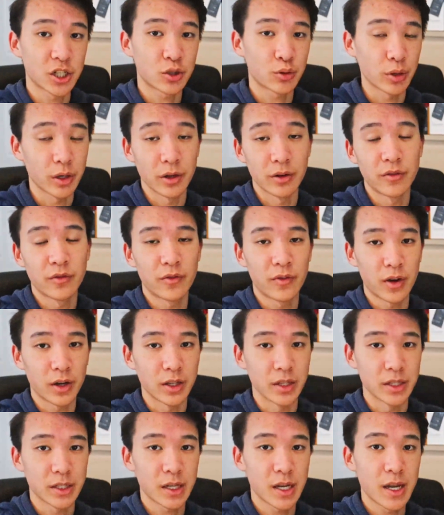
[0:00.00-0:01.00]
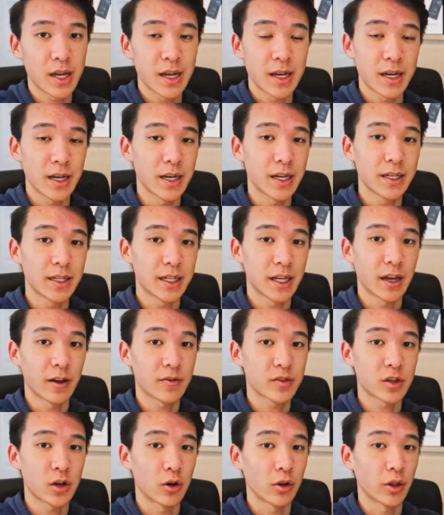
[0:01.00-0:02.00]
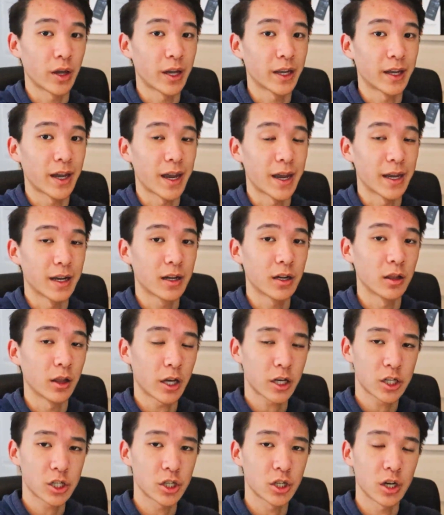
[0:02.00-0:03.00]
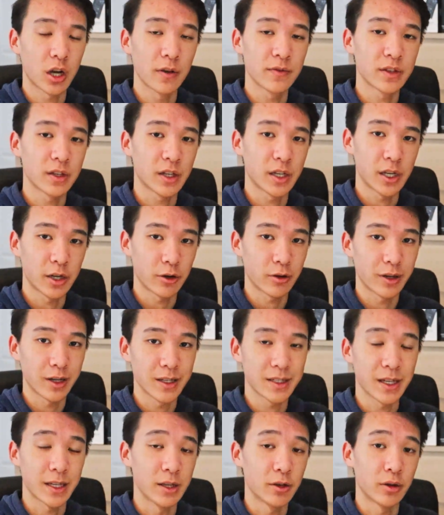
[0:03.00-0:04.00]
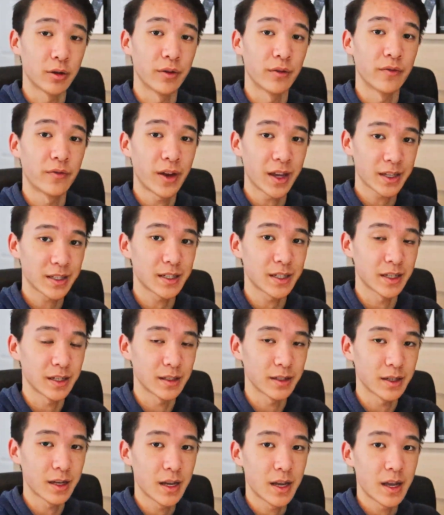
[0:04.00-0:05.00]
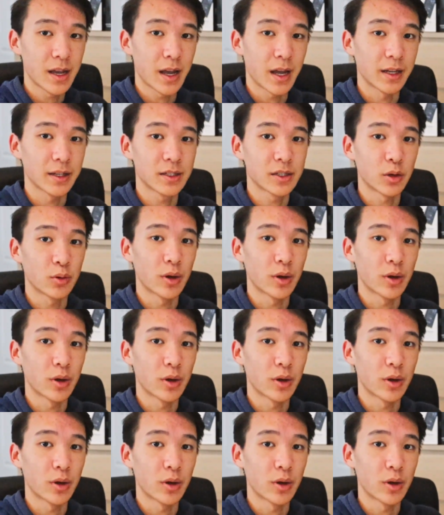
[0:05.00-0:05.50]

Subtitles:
traded funds. ETFs are like a collection of securities that you can invest in, and so